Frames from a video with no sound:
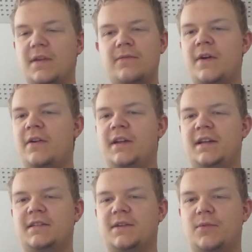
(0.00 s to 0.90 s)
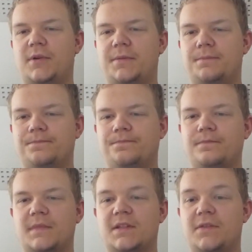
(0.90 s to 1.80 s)
Very nice artwork.
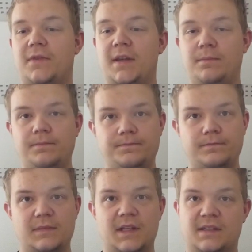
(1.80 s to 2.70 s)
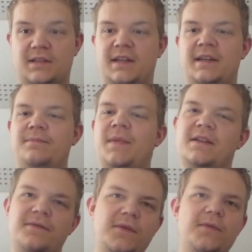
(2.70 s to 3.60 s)
The theme As I say, there's
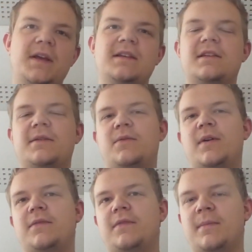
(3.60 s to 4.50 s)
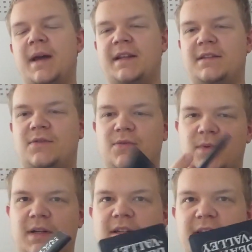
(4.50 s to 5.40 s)
a few things that are quite thematic to
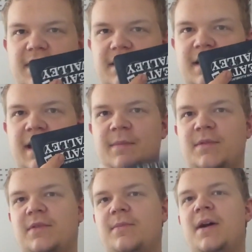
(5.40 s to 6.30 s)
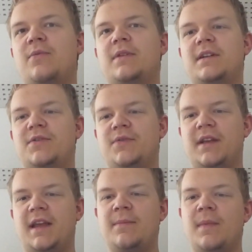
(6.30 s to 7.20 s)
what the game is all about, what they do in the
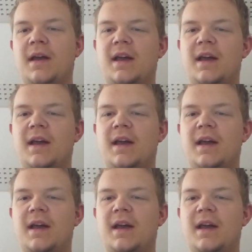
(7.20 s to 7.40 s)
game.